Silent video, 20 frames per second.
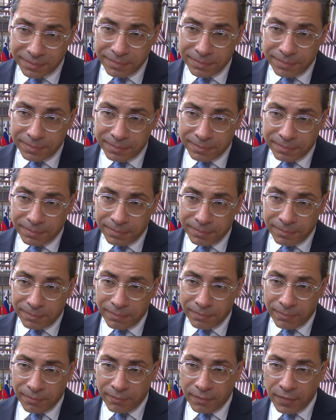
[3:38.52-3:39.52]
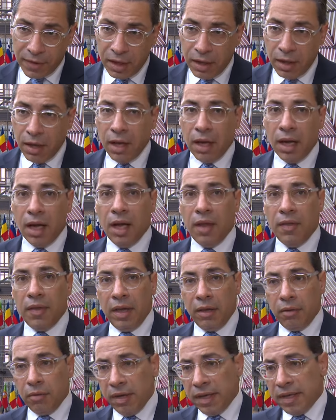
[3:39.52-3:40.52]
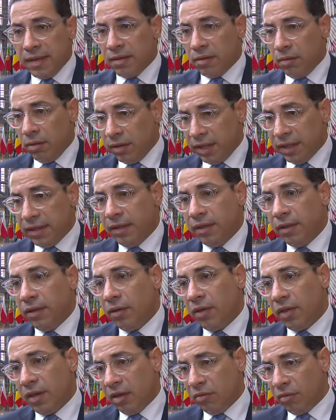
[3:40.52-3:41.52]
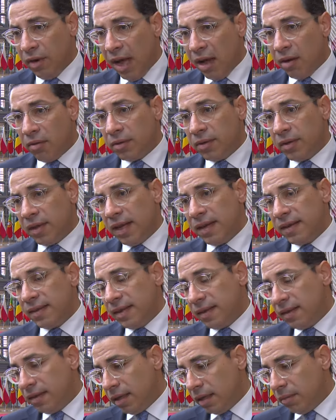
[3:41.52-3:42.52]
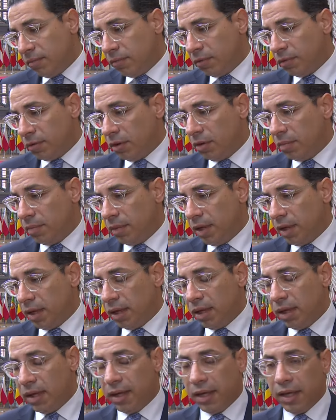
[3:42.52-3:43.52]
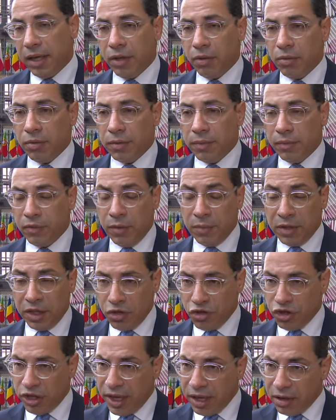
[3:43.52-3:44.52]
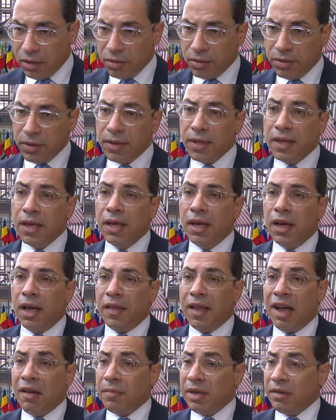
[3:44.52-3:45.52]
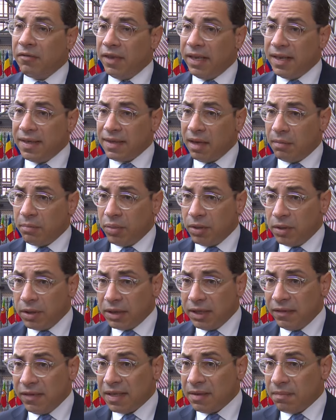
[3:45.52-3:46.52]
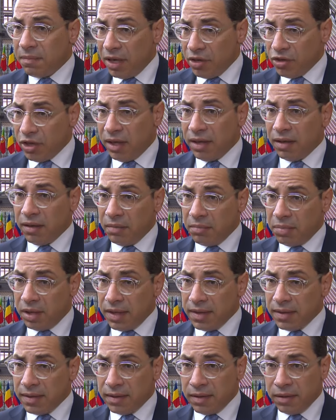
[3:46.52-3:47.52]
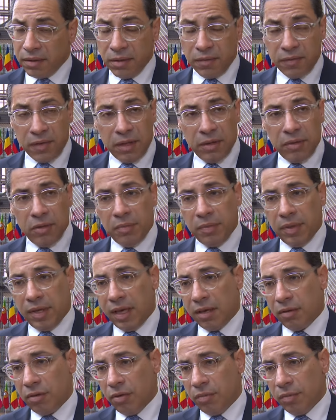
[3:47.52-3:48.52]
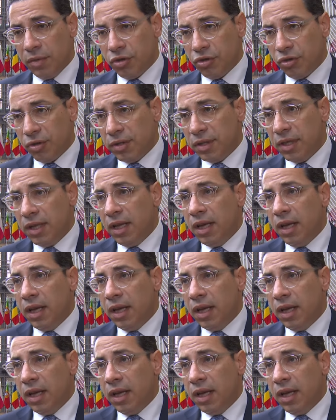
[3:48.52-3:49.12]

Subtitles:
It's already on the ground. There is a team from EU, from DG ECO. They have been very supportive, especially the President of the European Commission.